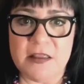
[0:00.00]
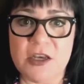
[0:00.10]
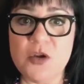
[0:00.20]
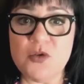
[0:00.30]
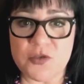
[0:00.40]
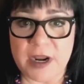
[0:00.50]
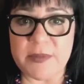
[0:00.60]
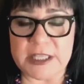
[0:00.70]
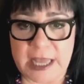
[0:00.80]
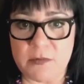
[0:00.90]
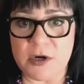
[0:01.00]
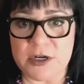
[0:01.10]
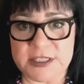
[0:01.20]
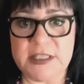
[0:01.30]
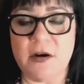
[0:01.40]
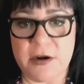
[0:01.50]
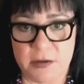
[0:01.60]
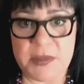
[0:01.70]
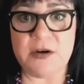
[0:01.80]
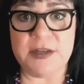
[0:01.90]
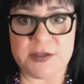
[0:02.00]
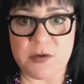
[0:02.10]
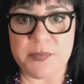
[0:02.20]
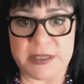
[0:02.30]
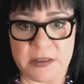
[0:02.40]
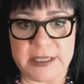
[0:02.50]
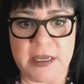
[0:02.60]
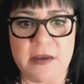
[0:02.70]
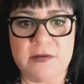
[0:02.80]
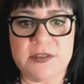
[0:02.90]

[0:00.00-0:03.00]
the new tribal networks that our communities are building.